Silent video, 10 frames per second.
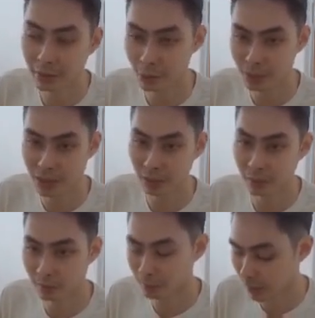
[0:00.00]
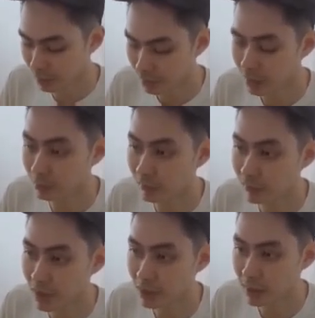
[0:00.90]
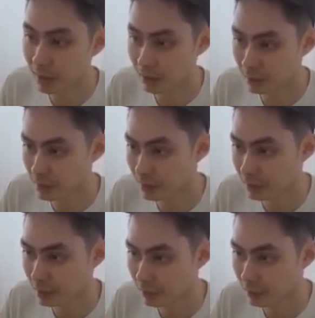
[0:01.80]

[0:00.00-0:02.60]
So we say meta and we find the categories.